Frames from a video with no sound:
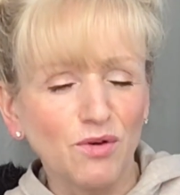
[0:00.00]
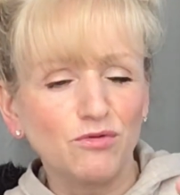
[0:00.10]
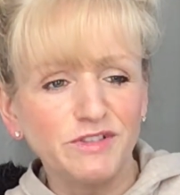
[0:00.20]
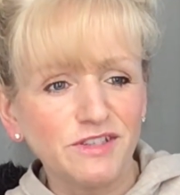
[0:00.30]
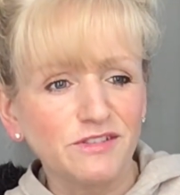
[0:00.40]

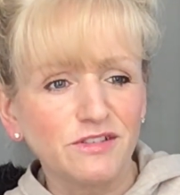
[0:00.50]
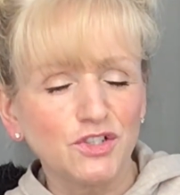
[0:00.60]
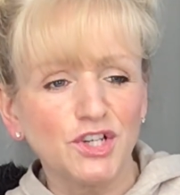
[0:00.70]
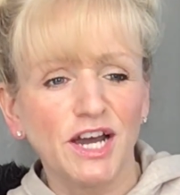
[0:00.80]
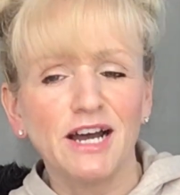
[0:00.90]

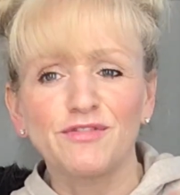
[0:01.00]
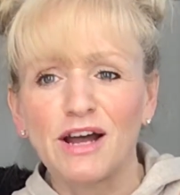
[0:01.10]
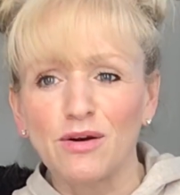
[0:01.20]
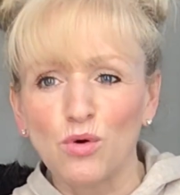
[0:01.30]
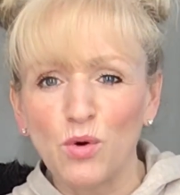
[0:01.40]
resistance you have,
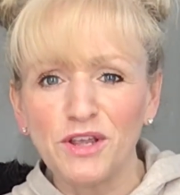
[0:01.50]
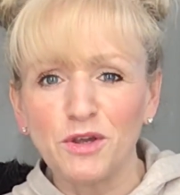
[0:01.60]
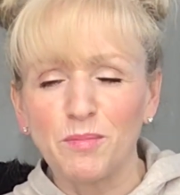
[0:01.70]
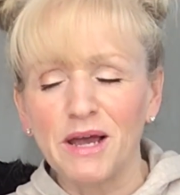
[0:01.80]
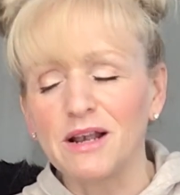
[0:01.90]
how quick
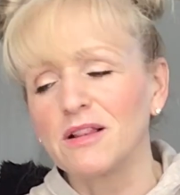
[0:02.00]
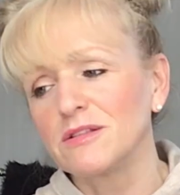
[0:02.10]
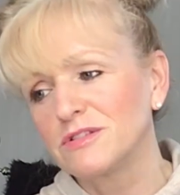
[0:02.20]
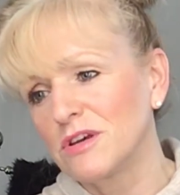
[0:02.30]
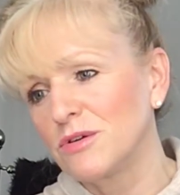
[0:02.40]
you pedal,
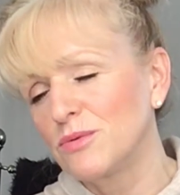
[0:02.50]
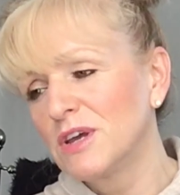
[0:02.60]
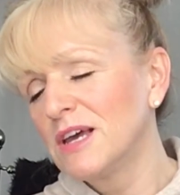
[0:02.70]
so